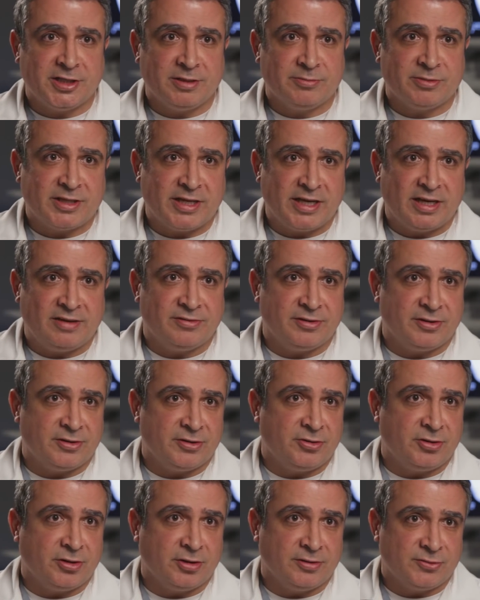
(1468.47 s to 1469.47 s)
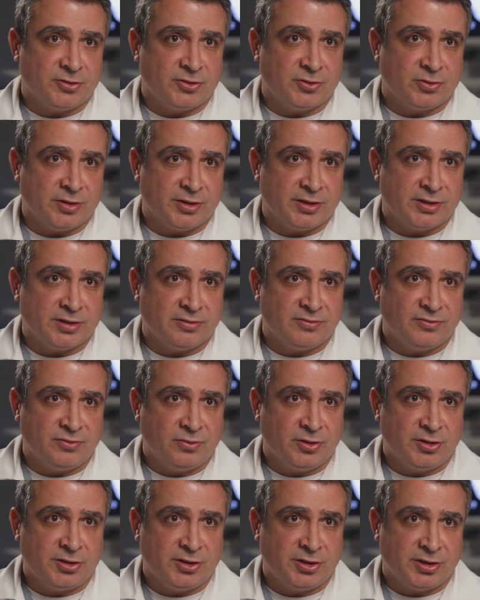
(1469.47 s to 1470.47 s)
seems to have their drug of choice.
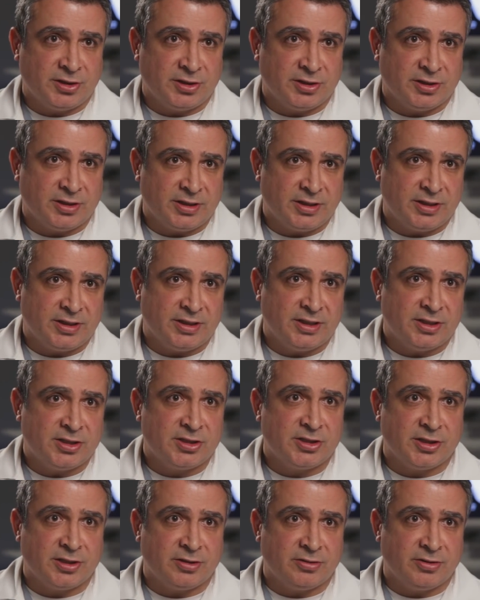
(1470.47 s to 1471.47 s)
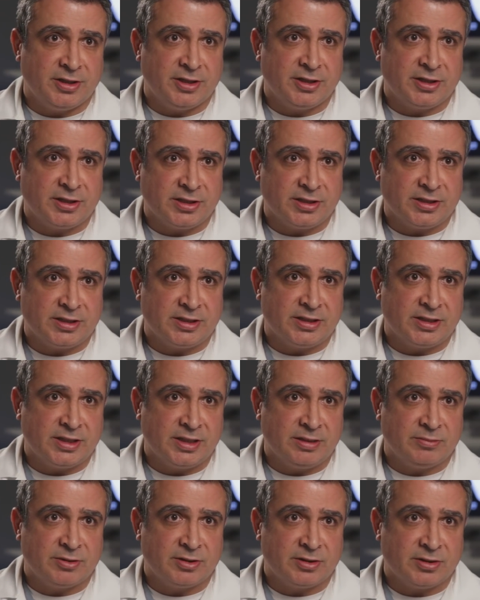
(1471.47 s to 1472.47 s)
Unfortunately, this generation
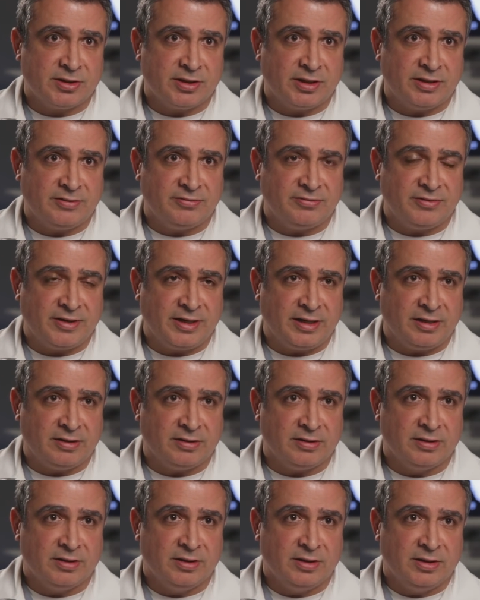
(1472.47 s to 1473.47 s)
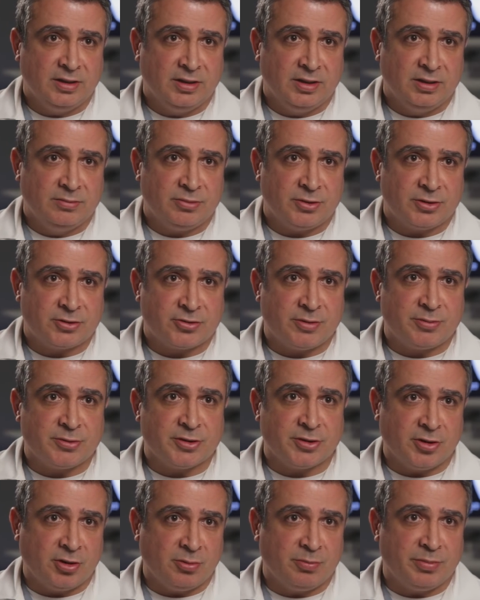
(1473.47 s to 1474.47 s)
seems to have found
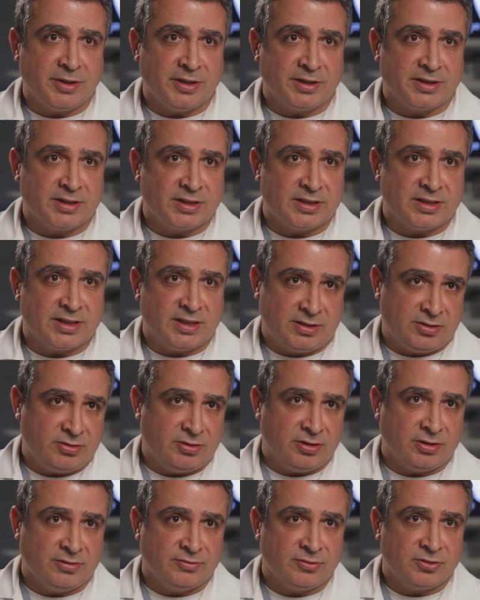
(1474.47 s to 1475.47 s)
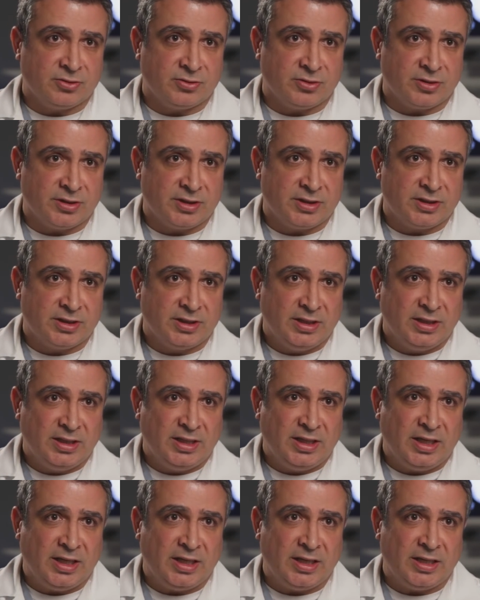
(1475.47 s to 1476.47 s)
prescription opiates as that drug of choice.
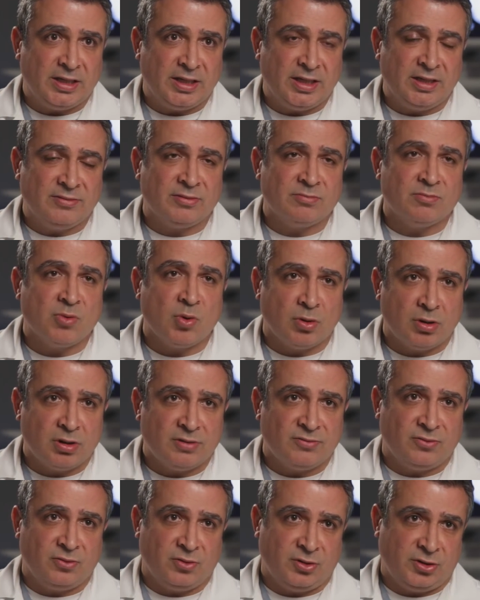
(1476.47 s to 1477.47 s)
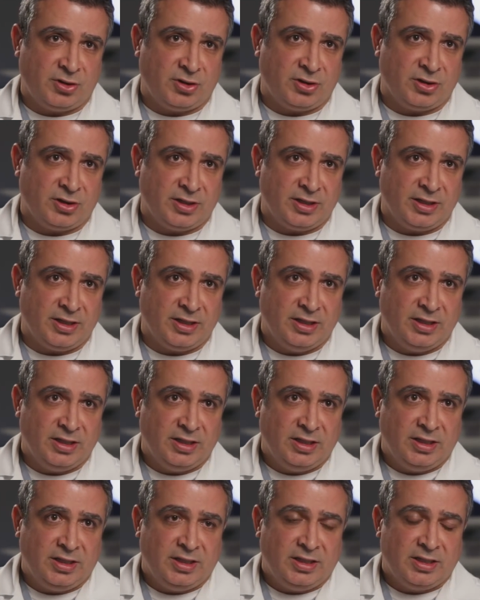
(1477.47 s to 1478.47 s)
And even more unfortunately,
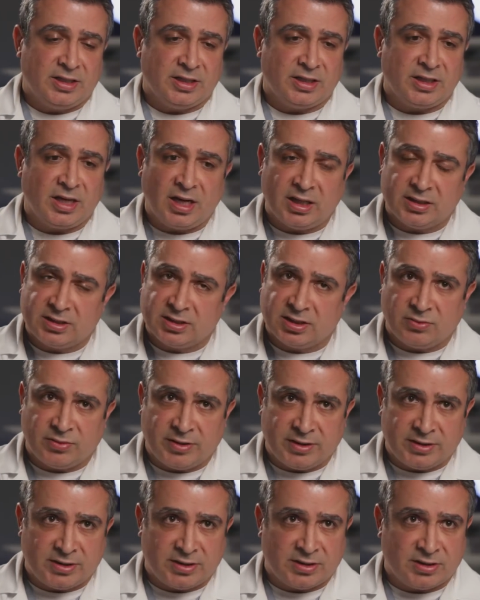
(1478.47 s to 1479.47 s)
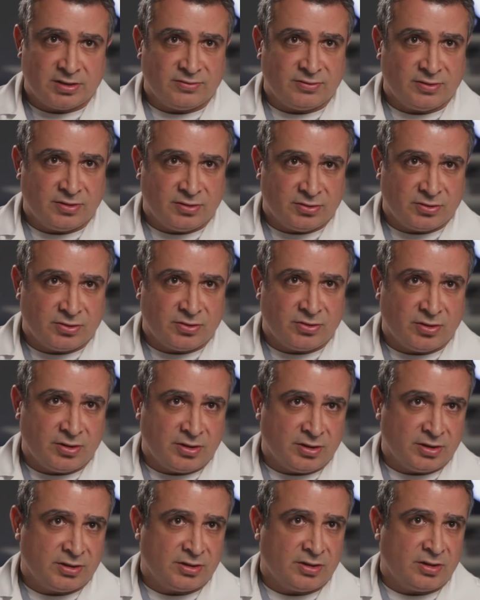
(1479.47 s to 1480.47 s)
the consequences of those
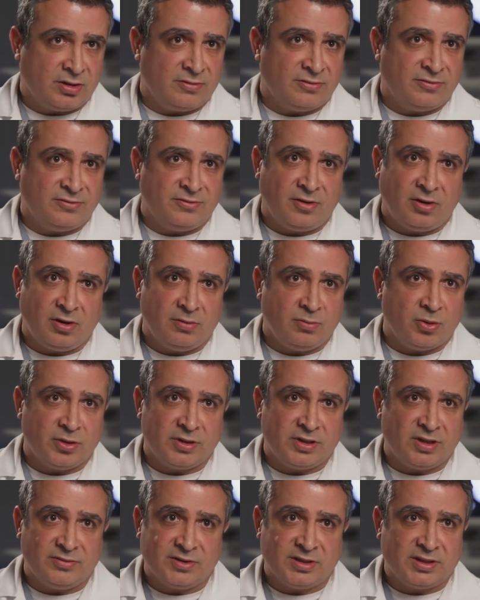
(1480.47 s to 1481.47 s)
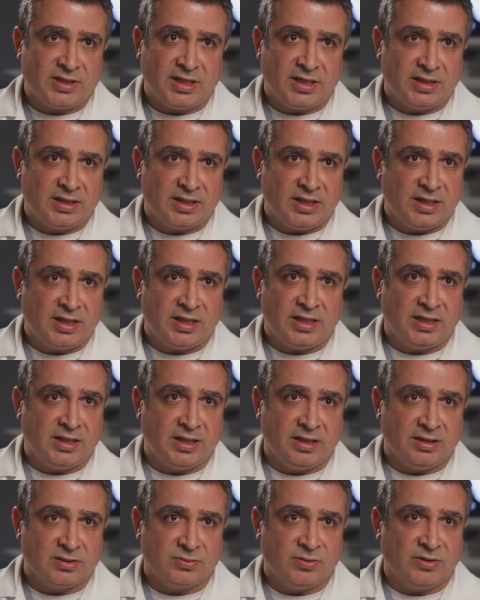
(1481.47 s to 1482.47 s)
drugs are far more devastating than
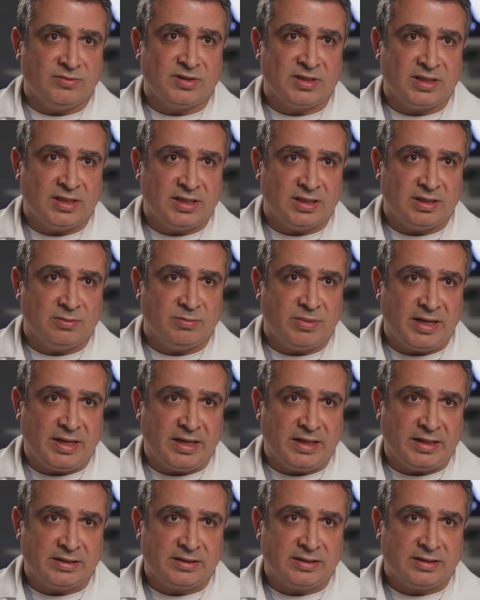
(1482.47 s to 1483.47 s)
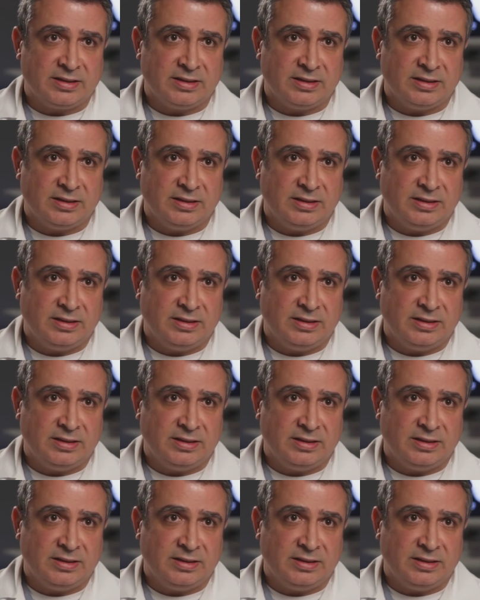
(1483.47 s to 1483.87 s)
anything else we've seen in the past.